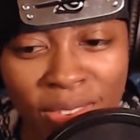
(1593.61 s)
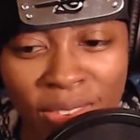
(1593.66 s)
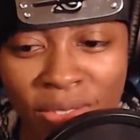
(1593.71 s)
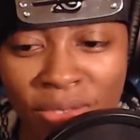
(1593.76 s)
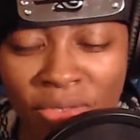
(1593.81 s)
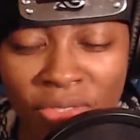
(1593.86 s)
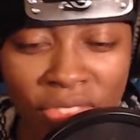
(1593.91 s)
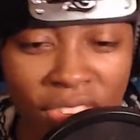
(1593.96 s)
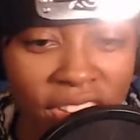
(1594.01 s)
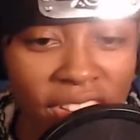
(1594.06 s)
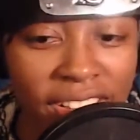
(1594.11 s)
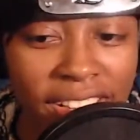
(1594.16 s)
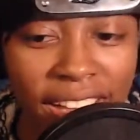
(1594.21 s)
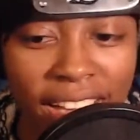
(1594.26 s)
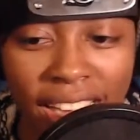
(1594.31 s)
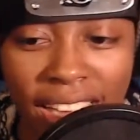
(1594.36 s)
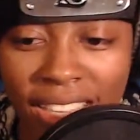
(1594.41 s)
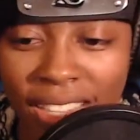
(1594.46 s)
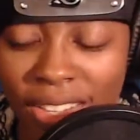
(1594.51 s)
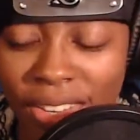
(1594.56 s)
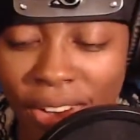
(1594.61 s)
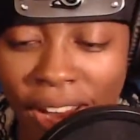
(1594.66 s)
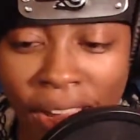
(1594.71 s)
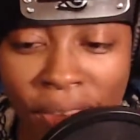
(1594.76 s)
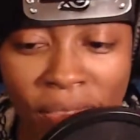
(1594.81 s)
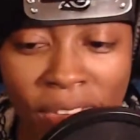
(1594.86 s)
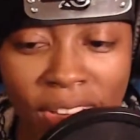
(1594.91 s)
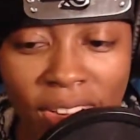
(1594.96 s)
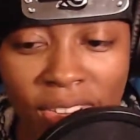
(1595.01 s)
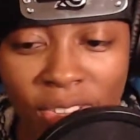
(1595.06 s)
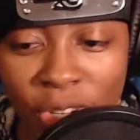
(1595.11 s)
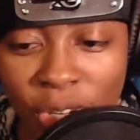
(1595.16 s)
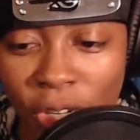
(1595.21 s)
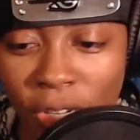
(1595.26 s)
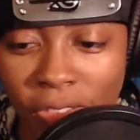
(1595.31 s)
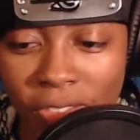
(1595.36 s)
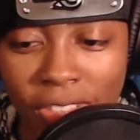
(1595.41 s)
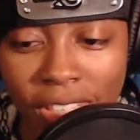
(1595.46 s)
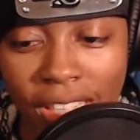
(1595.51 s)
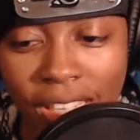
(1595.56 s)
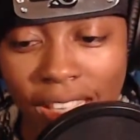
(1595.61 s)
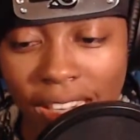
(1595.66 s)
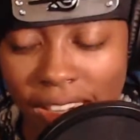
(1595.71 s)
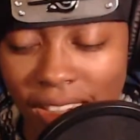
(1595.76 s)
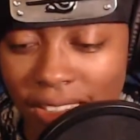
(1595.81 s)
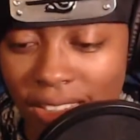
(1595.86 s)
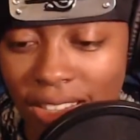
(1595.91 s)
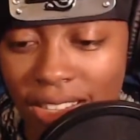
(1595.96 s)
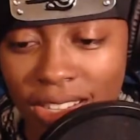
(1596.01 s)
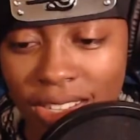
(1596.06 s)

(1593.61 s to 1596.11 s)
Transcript: feel like grabbing a Nerf gun and